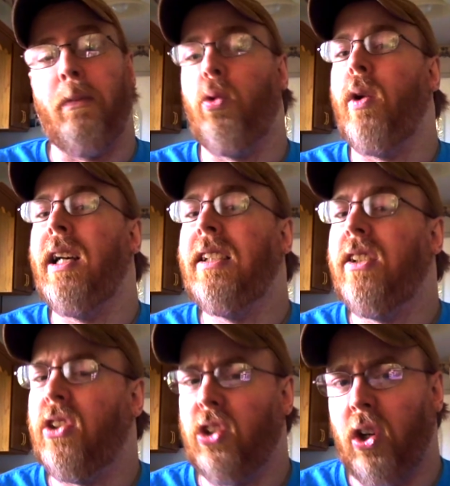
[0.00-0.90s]
graze
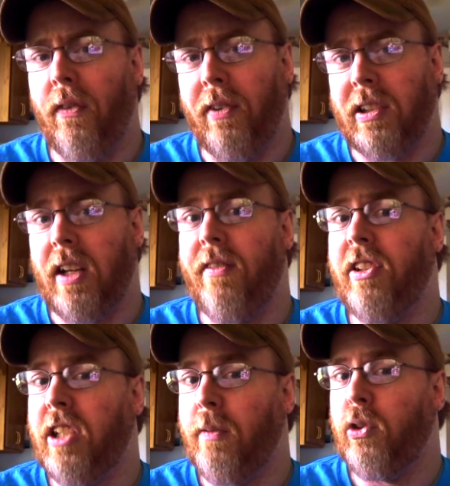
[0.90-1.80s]
the surface of the
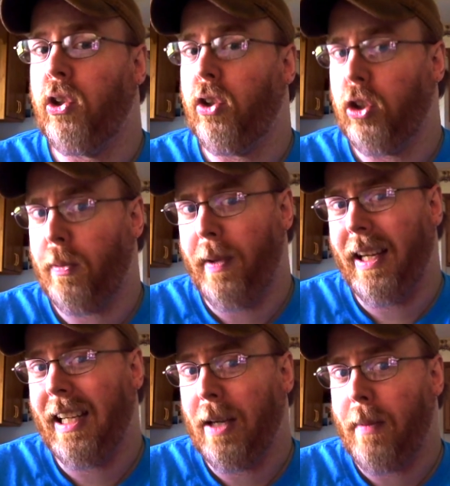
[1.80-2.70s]
subject they're
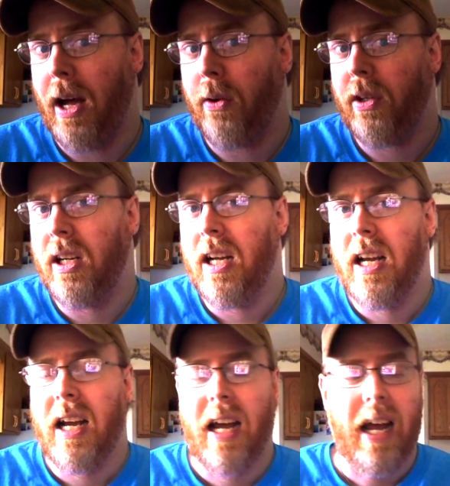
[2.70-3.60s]
speaking about.
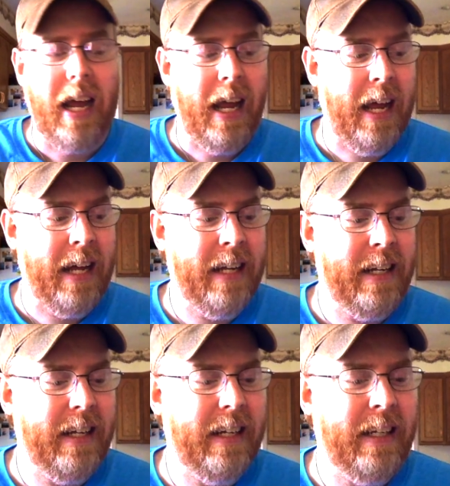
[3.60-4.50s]
And
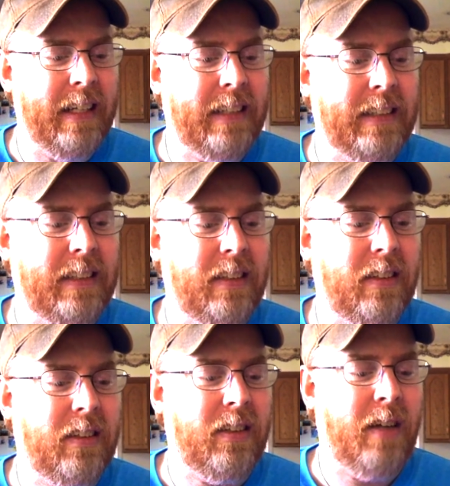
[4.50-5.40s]
it's
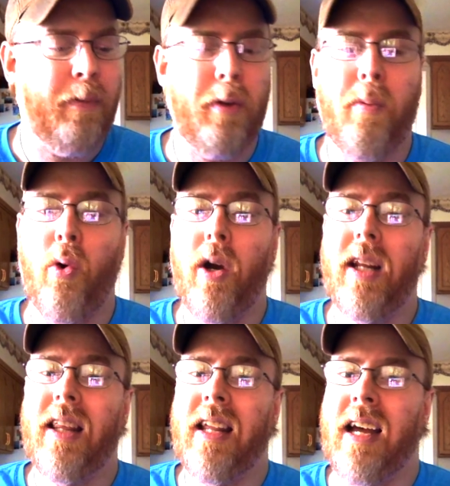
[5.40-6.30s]
come to the
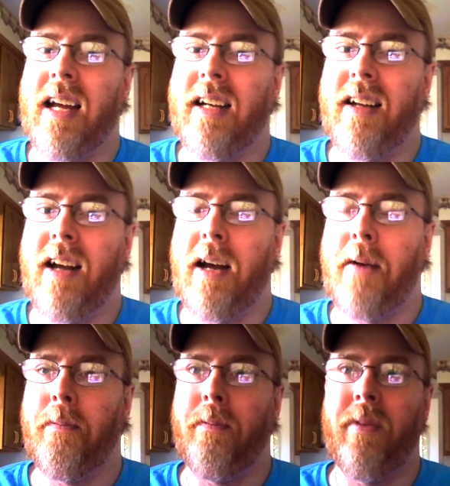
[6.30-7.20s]
point that
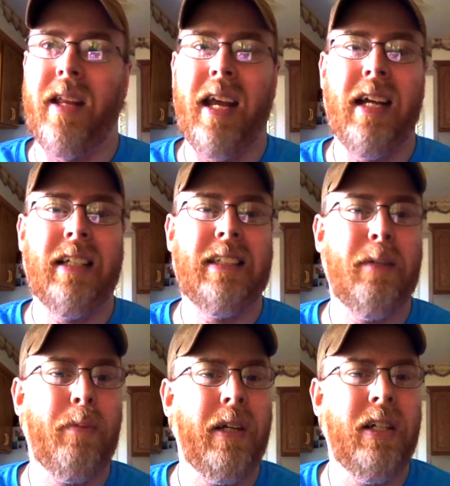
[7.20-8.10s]
they
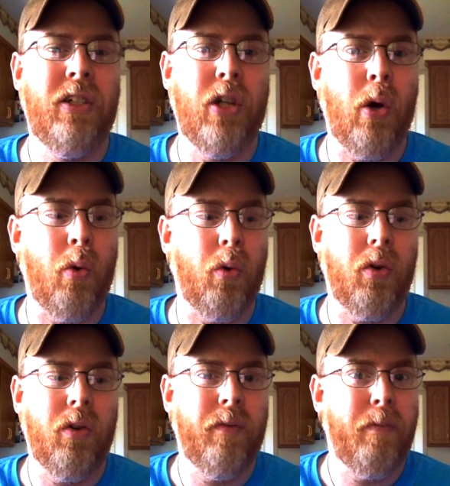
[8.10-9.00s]
simply don't
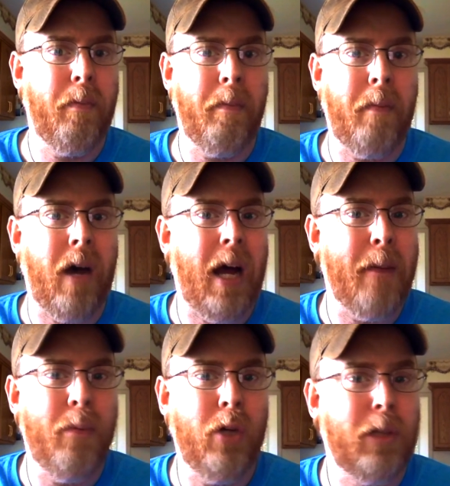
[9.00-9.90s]
buy
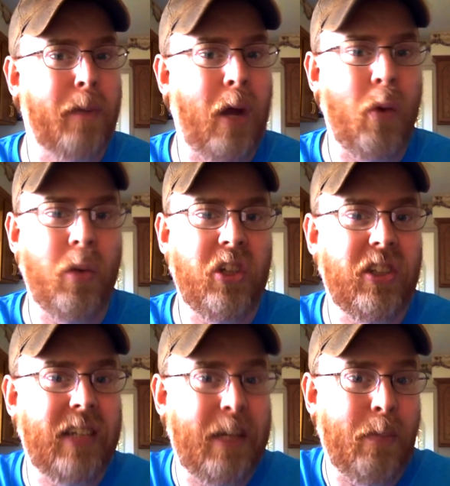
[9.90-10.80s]
books by
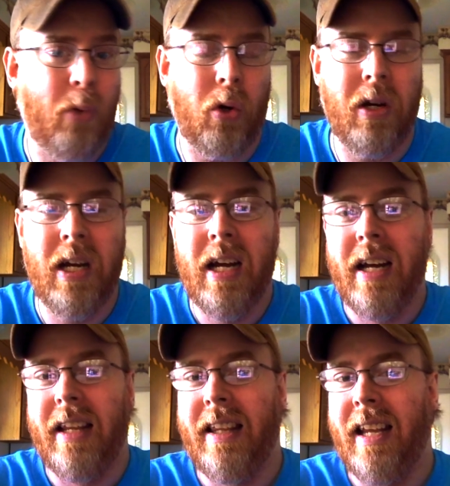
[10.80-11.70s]
witches anymore.
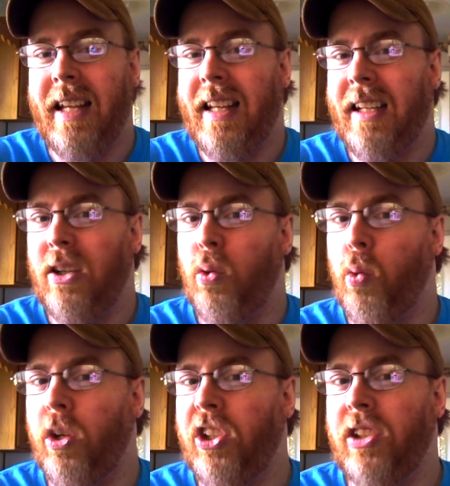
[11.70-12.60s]
They think that
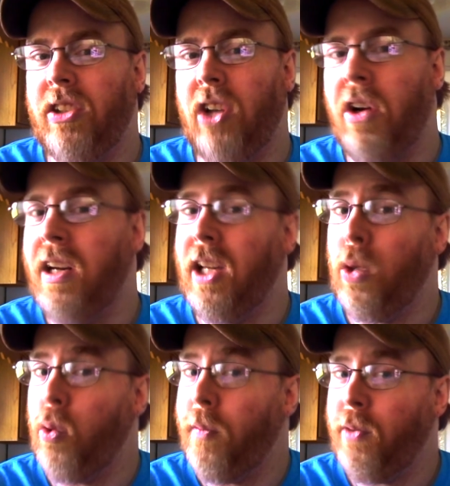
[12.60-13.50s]
witches are
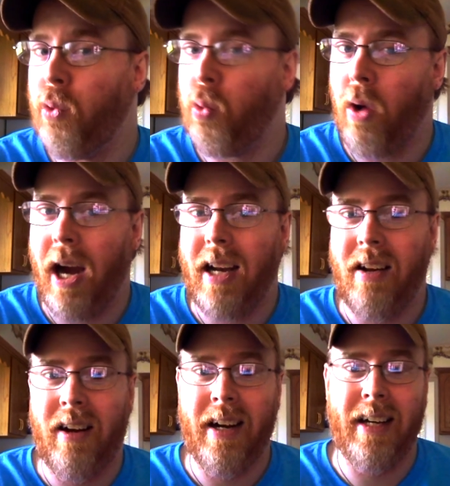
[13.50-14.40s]
ill-equipped to write
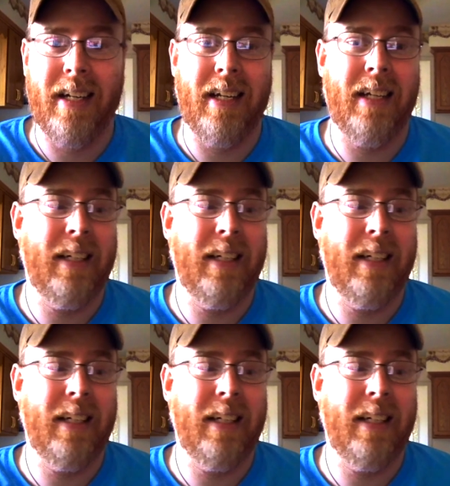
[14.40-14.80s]
on